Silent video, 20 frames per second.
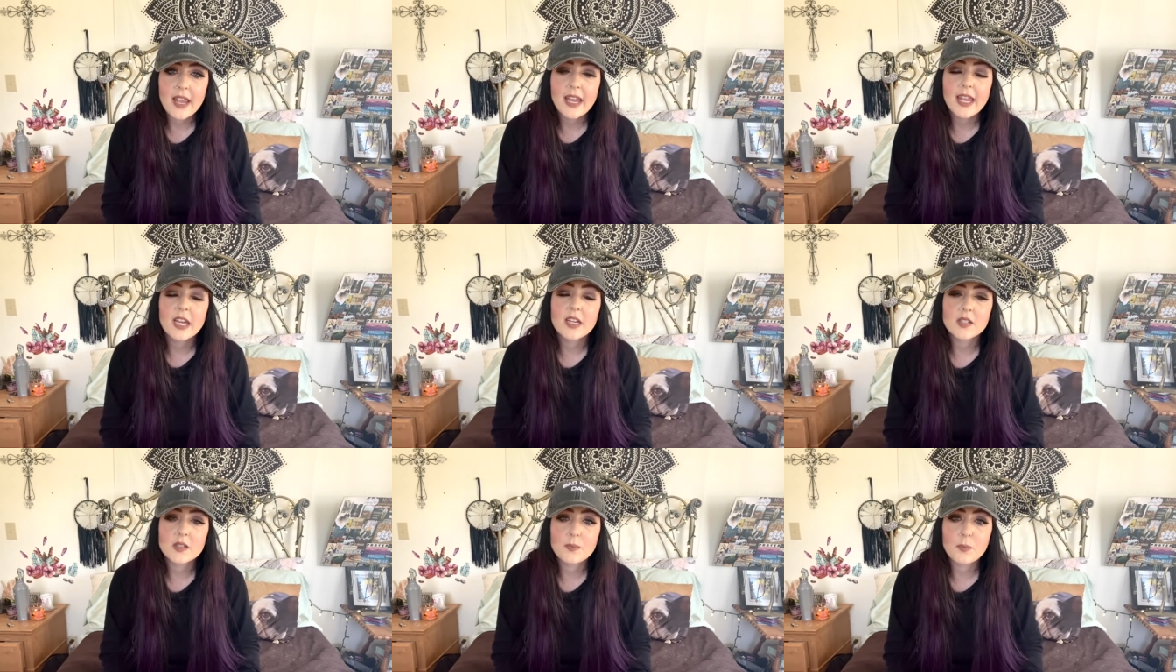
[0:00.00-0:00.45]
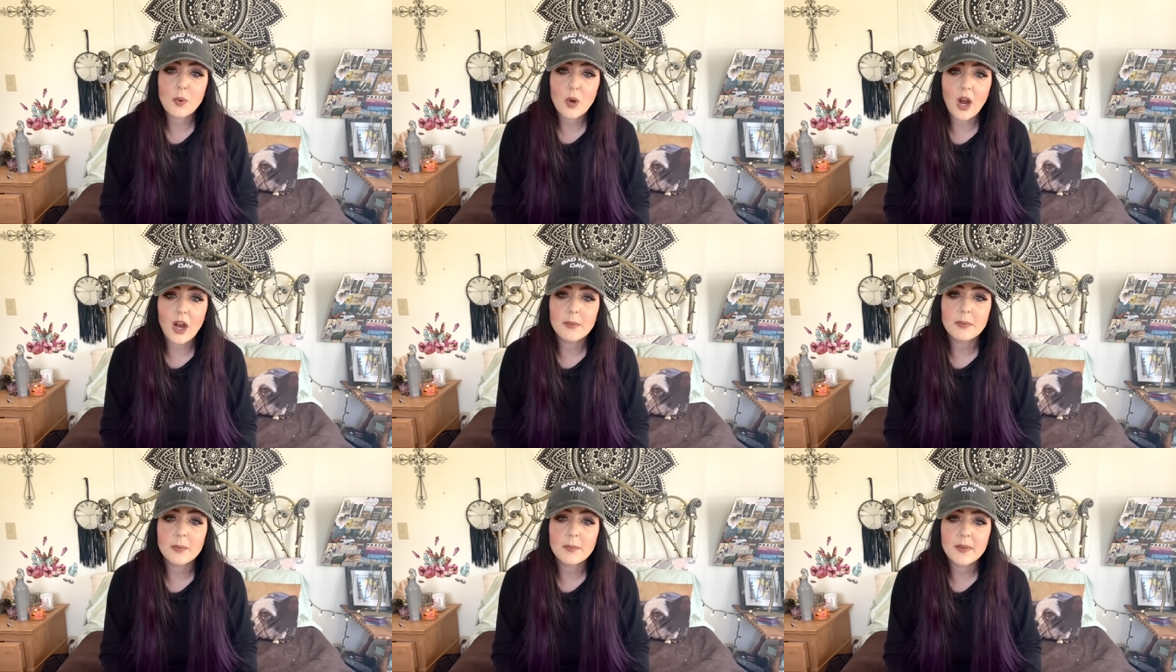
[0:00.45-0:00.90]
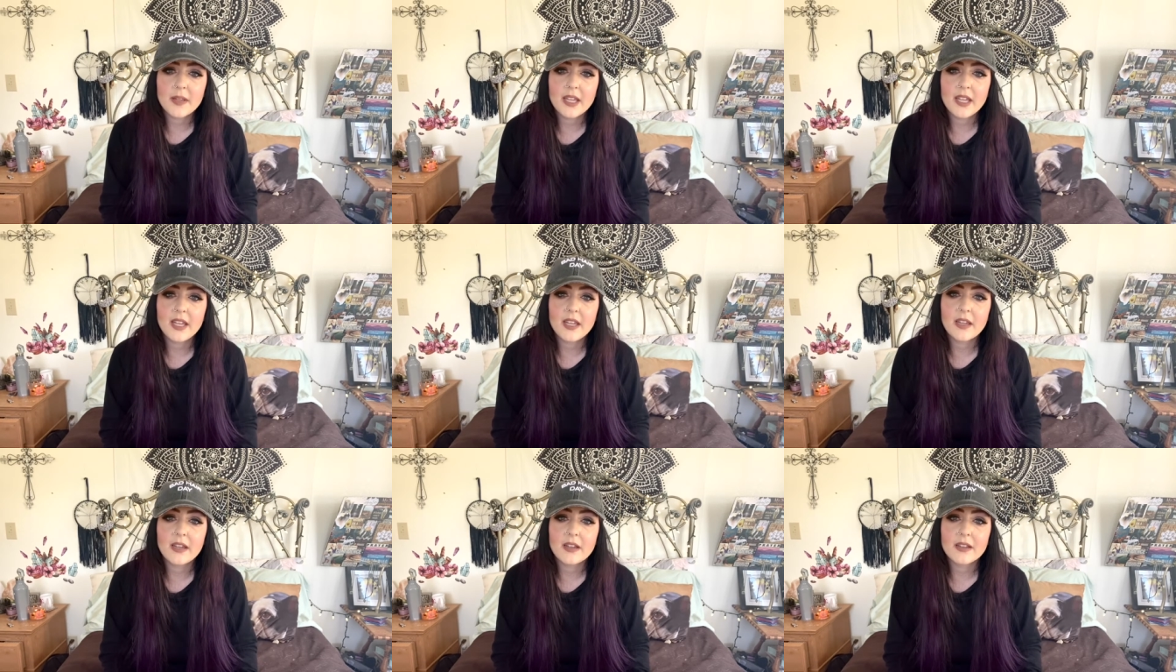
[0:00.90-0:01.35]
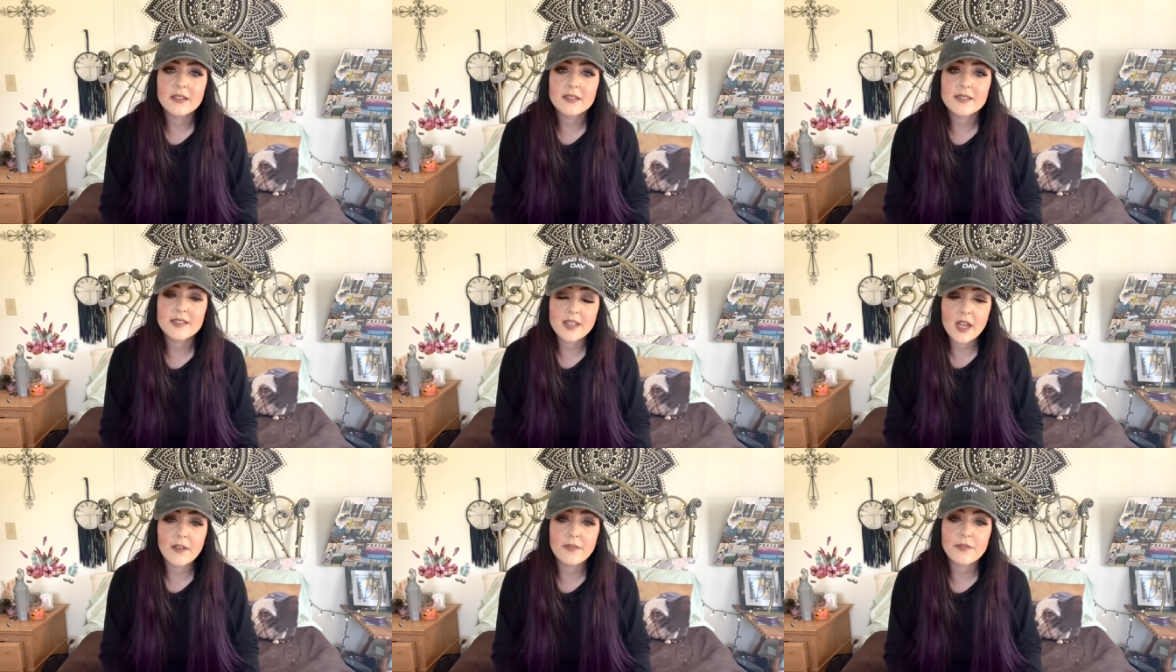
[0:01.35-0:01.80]
is probably
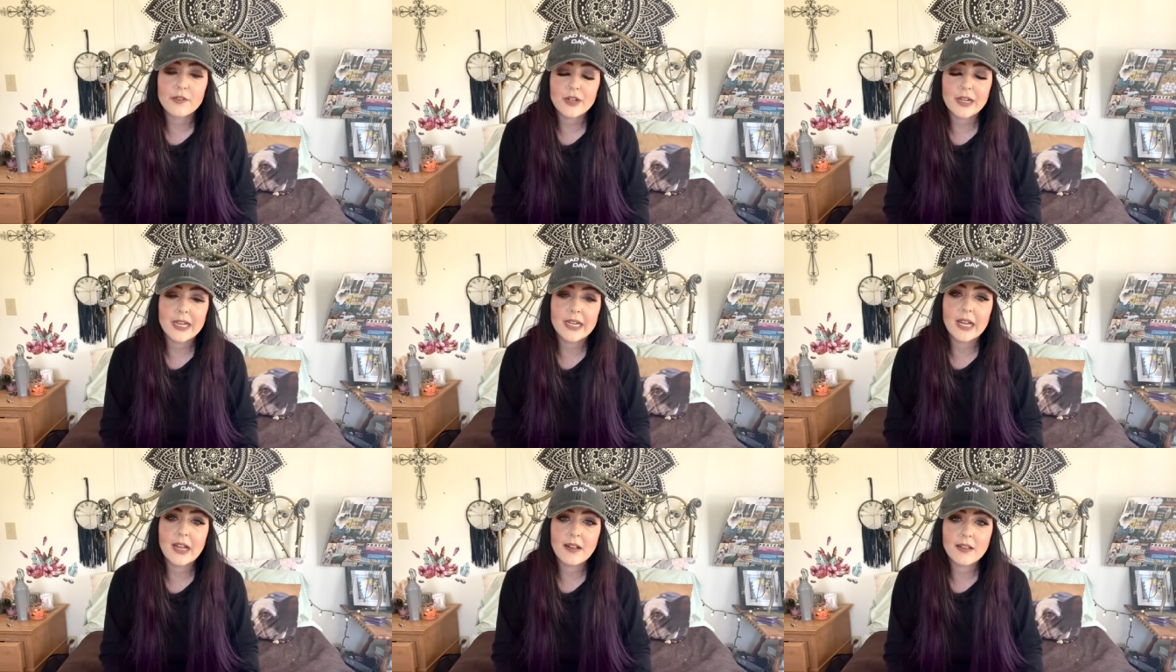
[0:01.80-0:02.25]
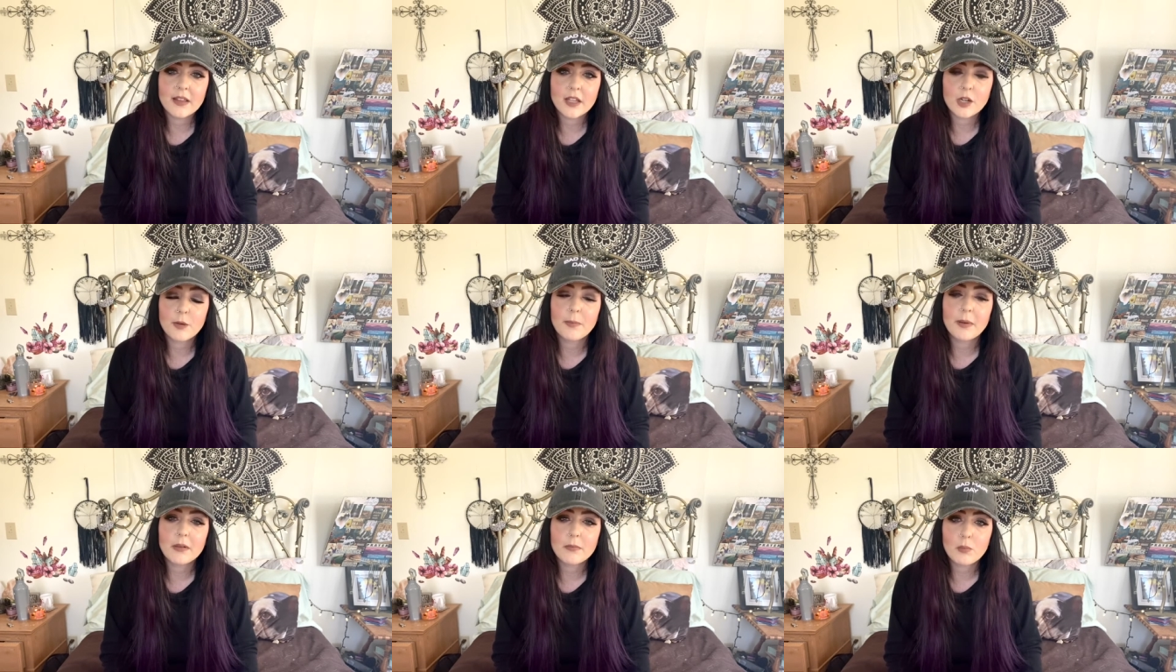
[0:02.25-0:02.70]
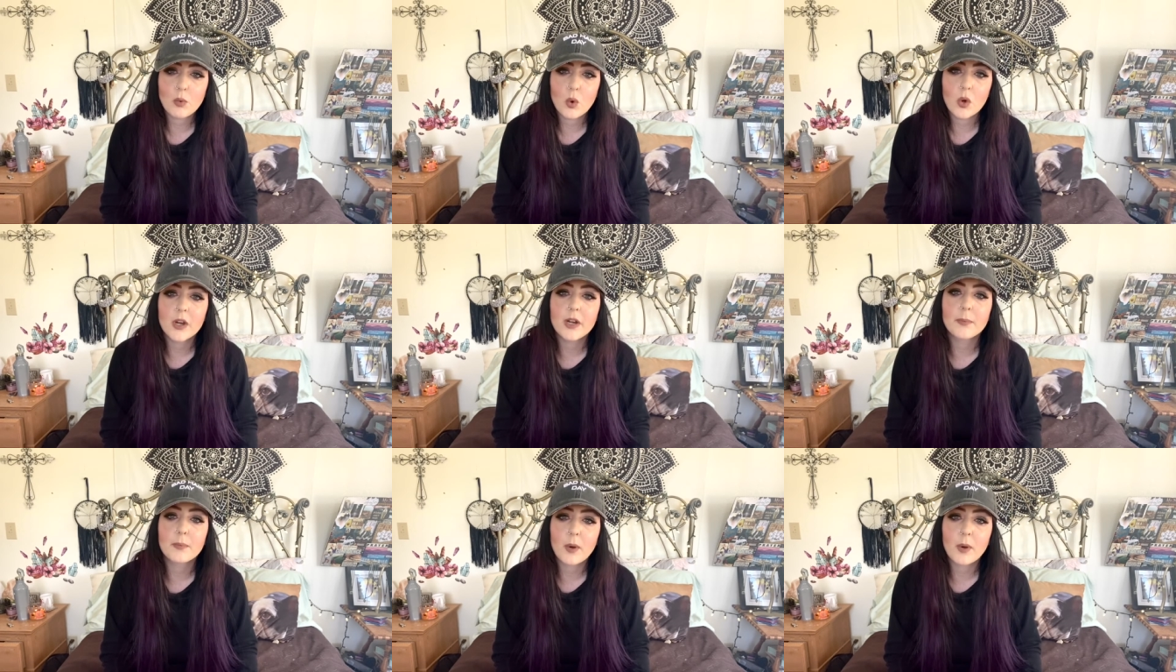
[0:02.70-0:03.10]
suffering a little bit more,